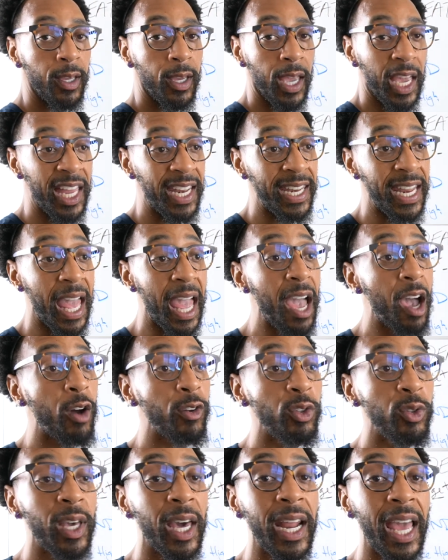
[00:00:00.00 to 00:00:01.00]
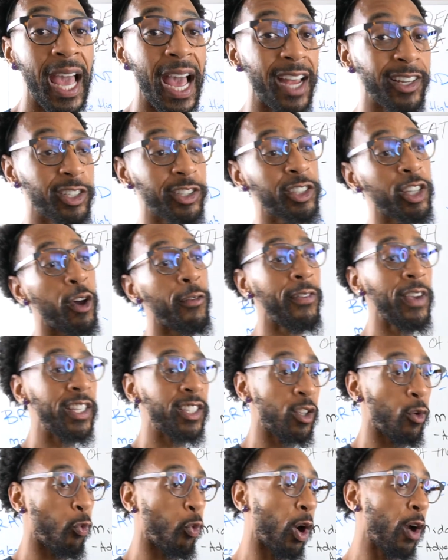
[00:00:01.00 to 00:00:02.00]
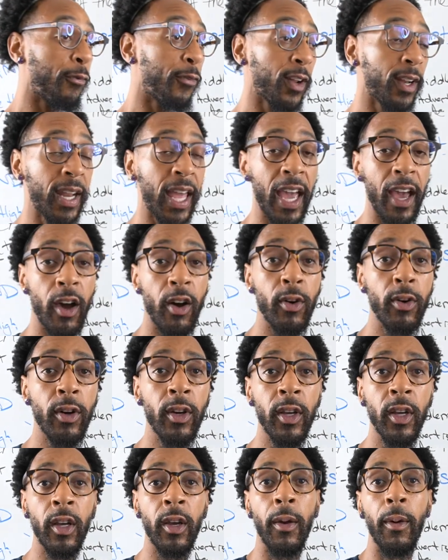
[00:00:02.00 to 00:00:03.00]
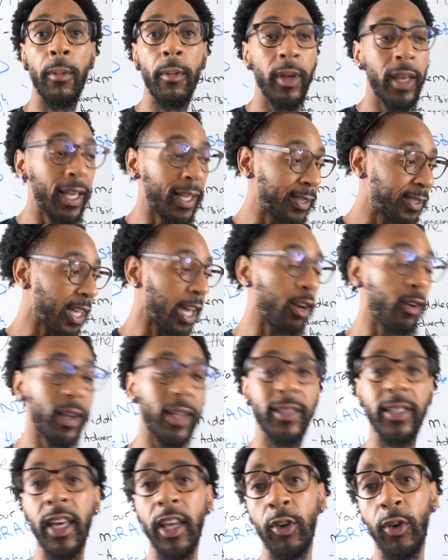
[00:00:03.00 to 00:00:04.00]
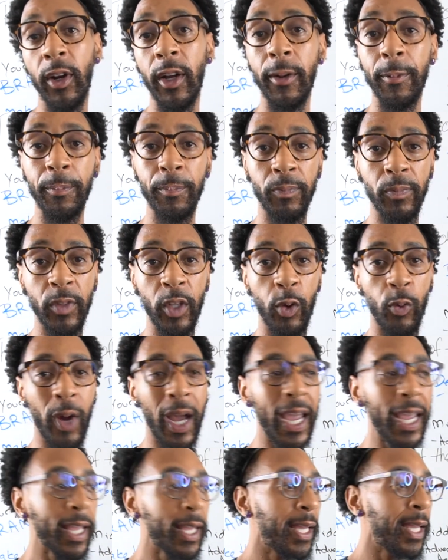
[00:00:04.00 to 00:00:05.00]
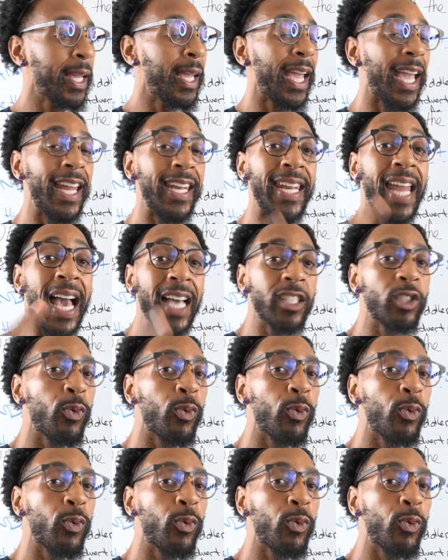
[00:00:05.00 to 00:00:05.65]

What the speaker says: And now you got to ask yourself, is it worth it now? Et cetera, right? And that's